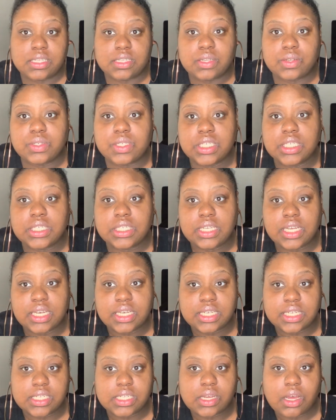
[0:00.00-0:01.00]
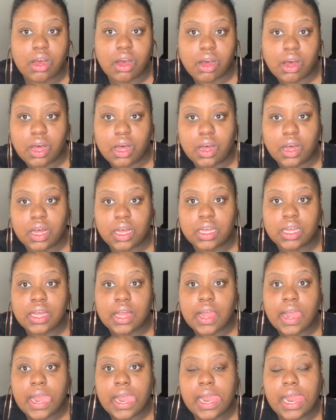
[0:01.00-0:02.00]
So she does call,
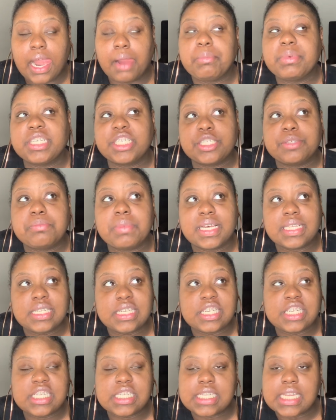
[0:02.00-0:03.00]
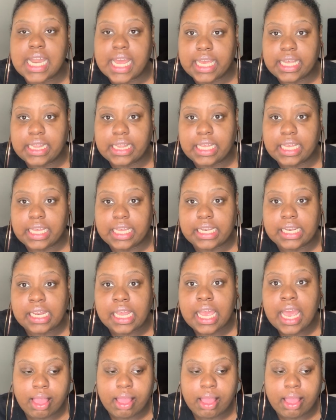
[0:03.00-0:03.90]
I mean, she messages Nathan